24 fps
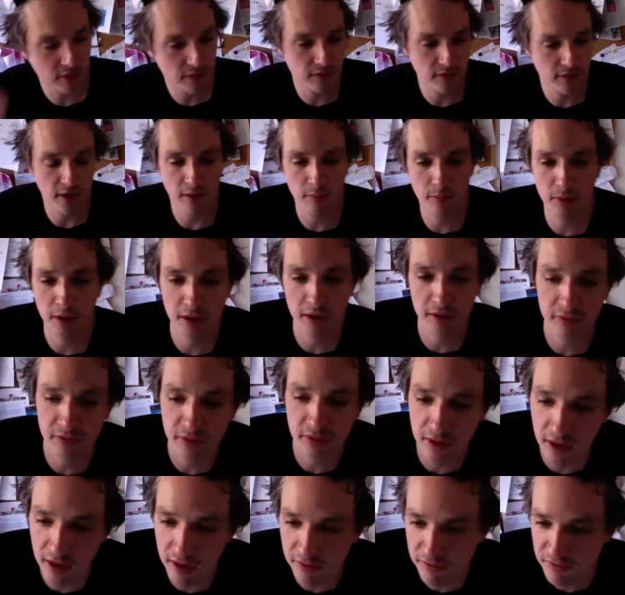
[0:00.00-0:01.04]
that,
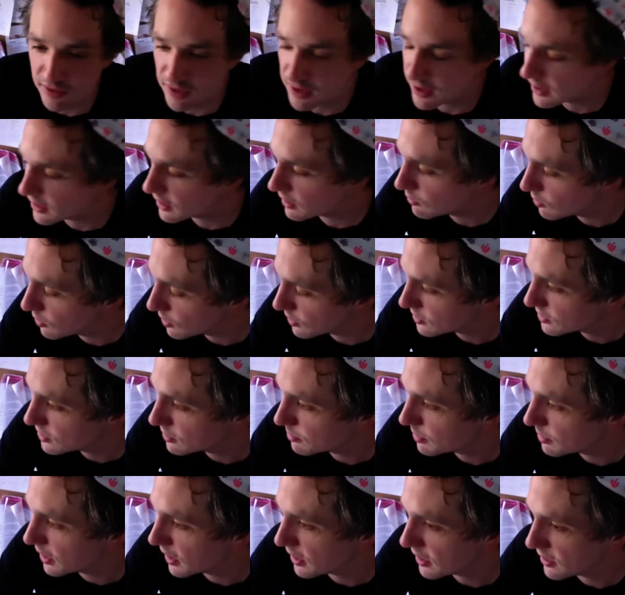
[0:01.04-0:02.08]
but I feel like I watched
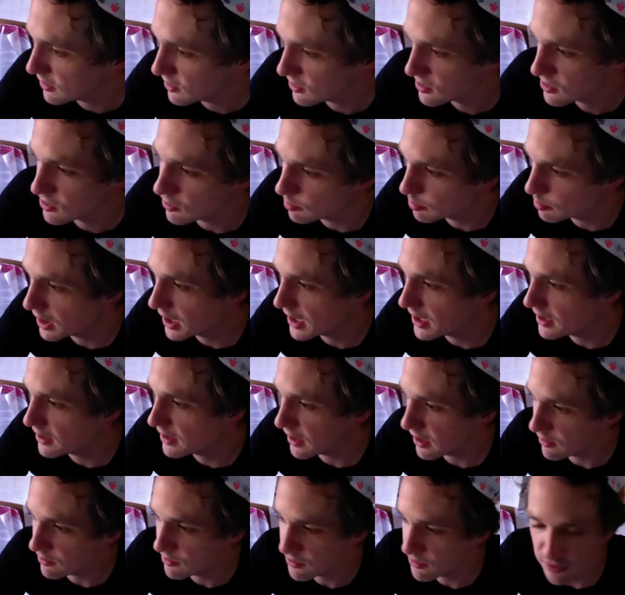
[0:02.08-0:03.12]
it and I just sort of played it.
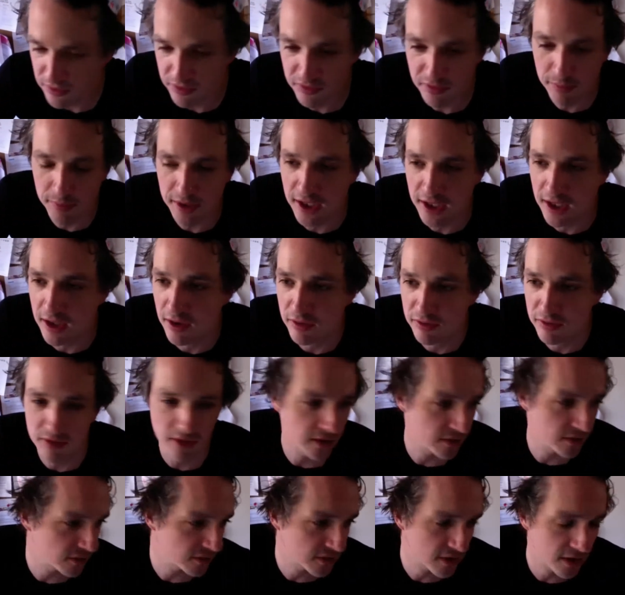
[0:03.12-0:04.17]
I was doing something else and I
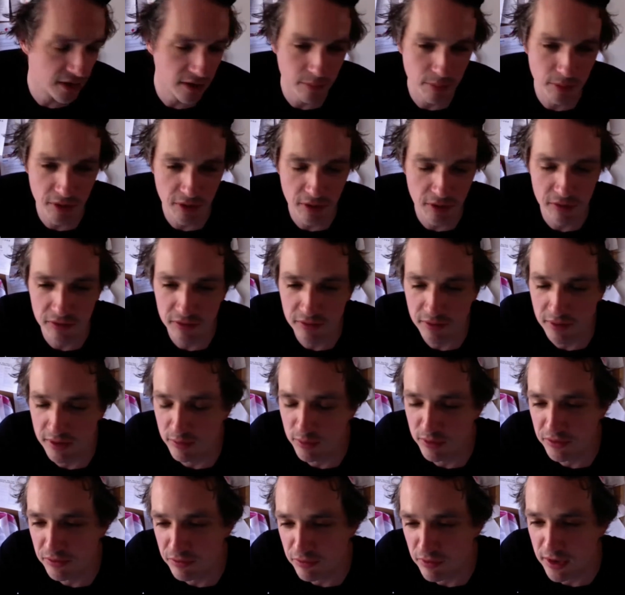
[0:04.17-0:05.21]
just kind of put it on, so I
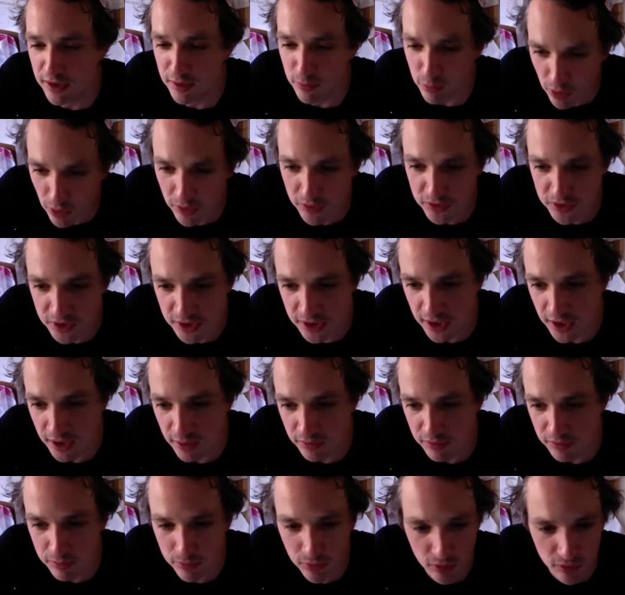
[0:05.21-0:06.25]
wasn't really watching it. I
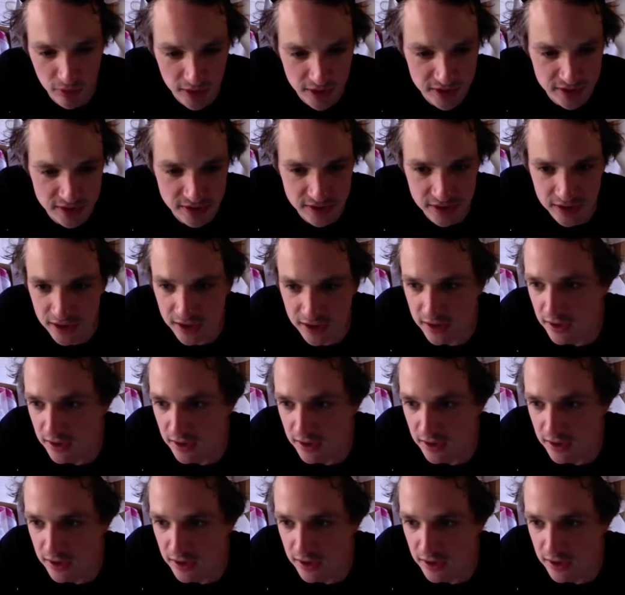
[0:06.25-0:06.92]
was more listening.